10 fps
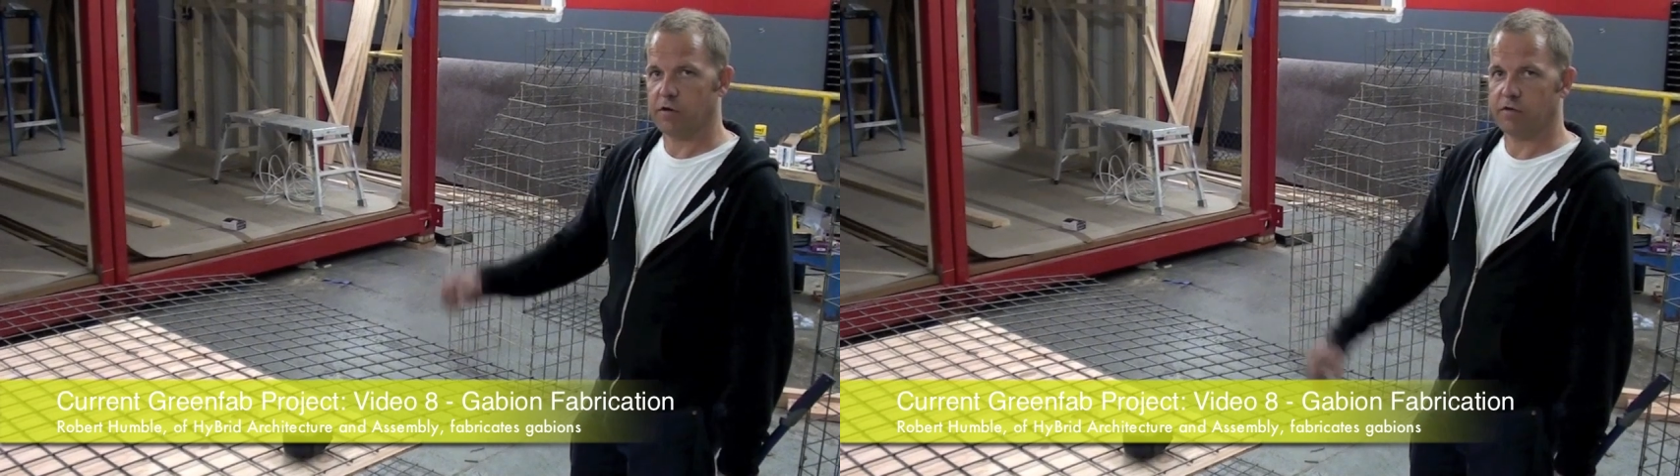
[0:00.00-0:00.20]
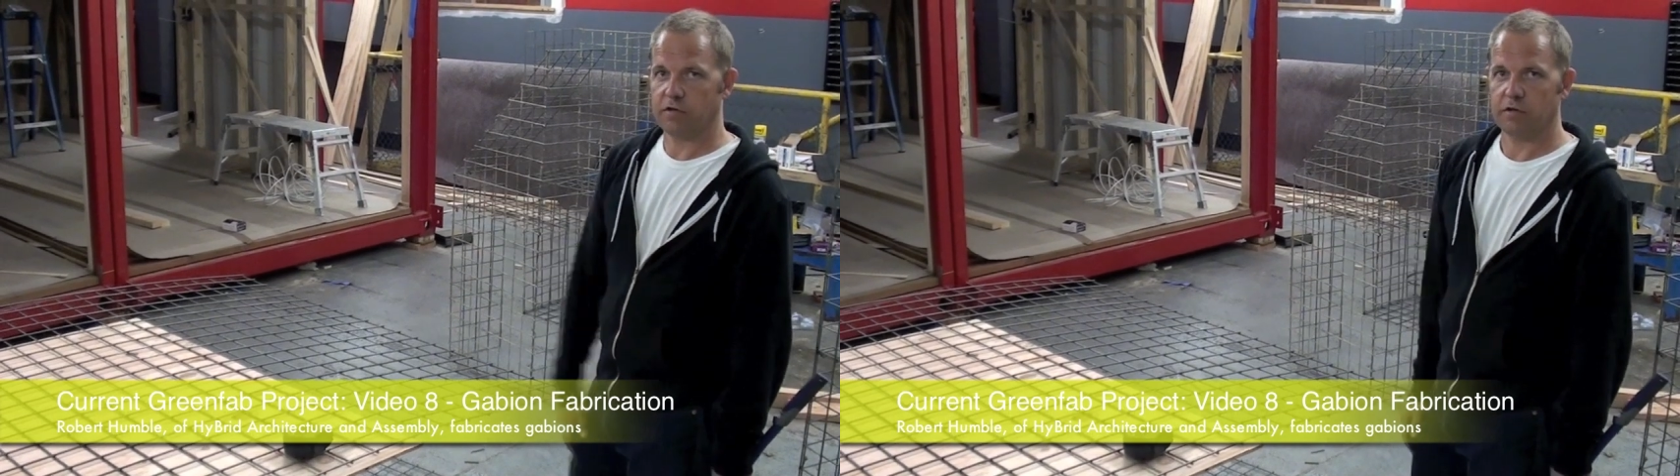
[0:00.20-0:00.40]

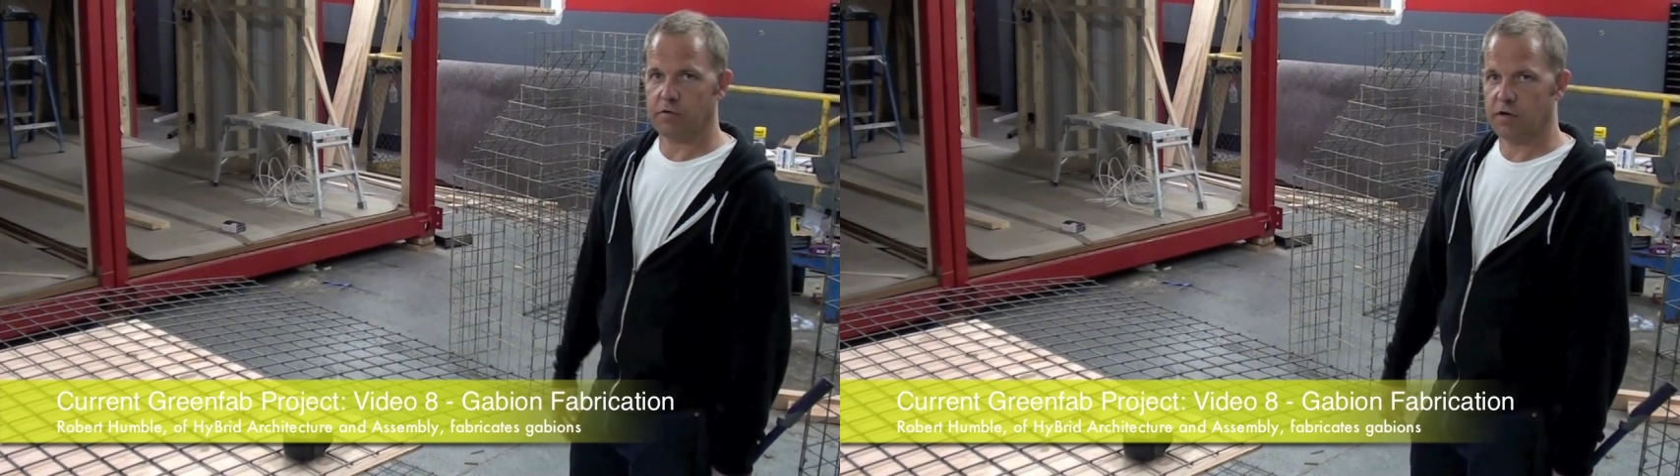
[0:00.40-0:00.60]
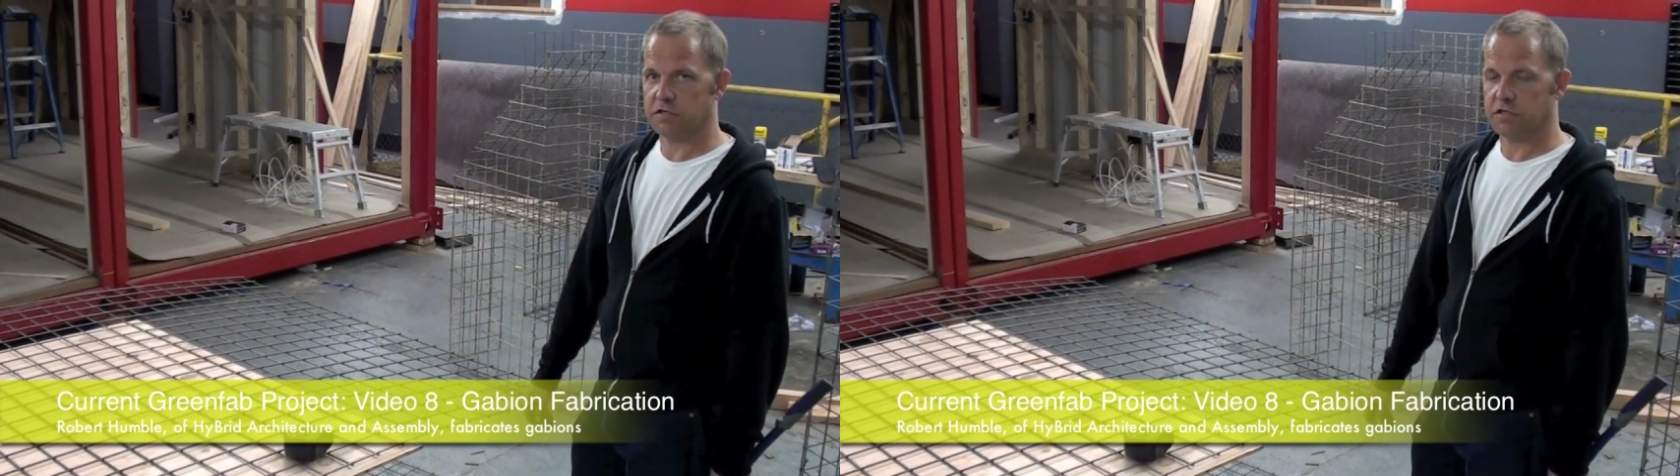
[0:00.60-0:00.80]
we're using,
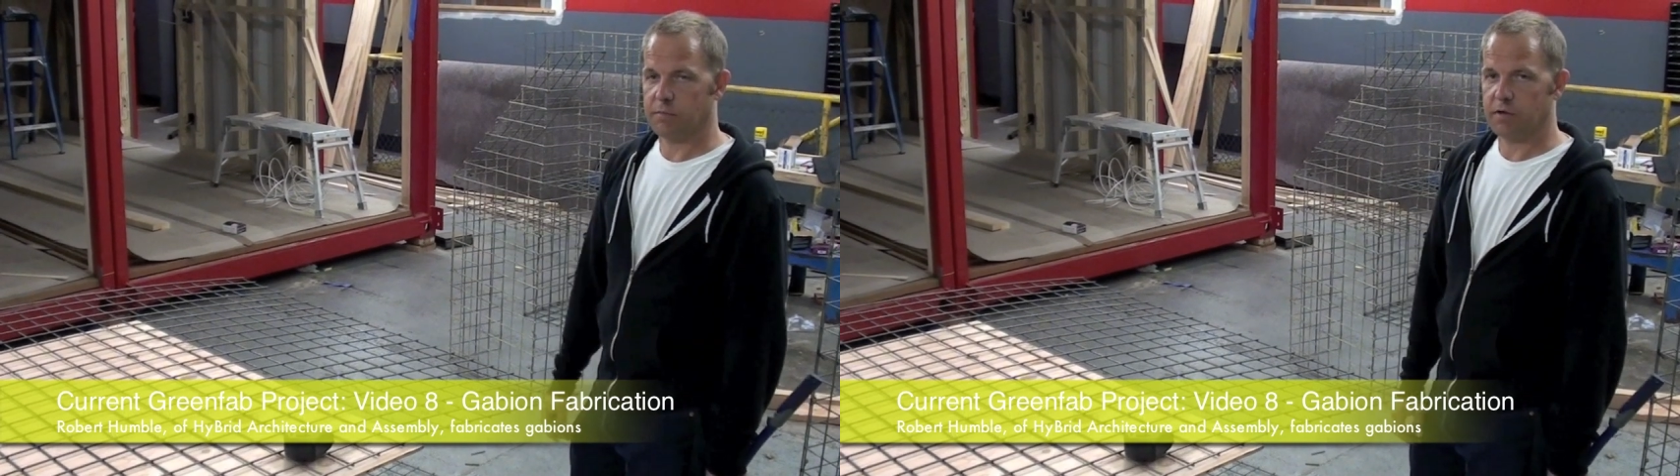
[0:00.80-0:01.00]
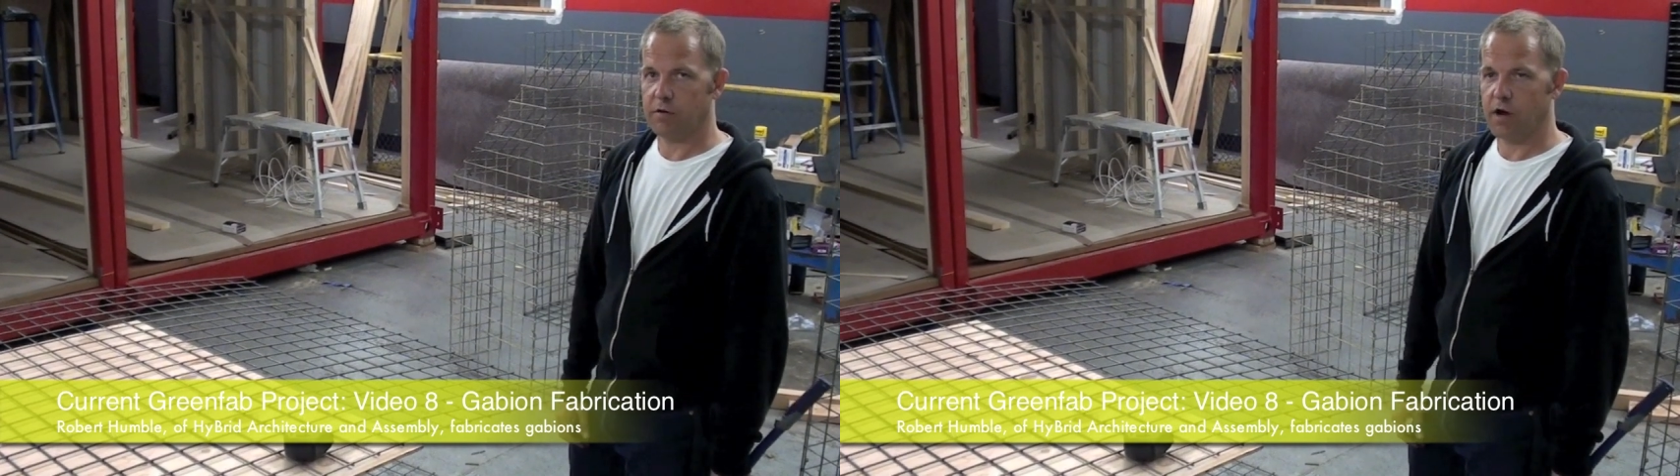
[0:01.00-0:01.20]
three inches is
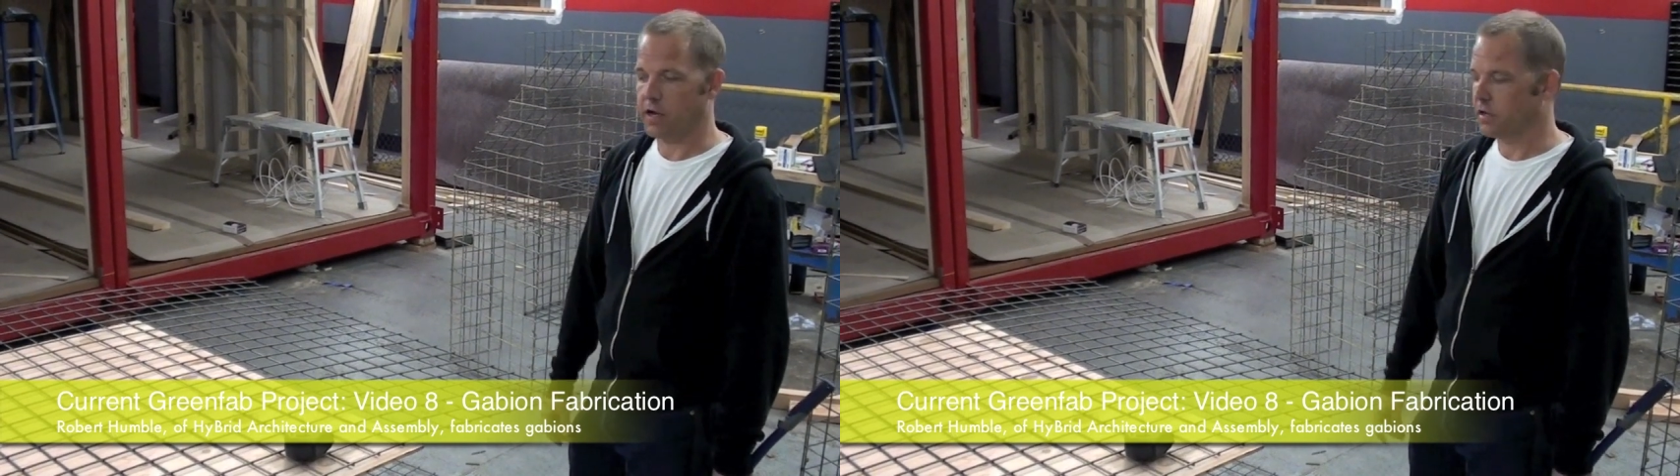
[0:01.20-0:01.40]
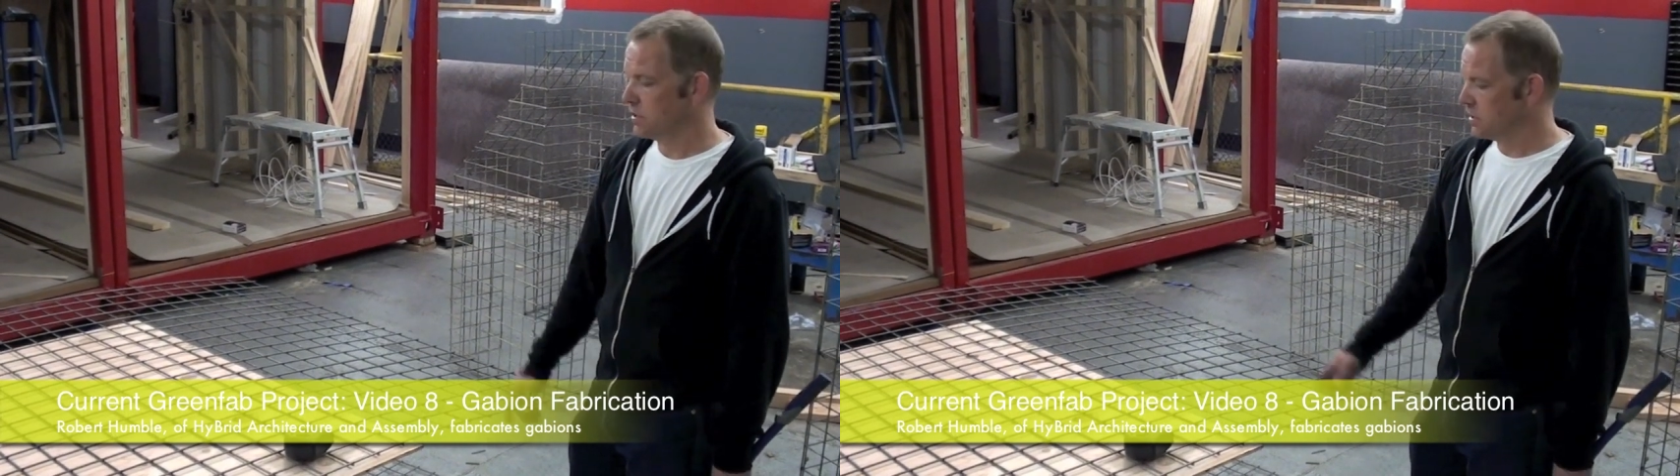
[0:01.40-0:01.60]
going to be great.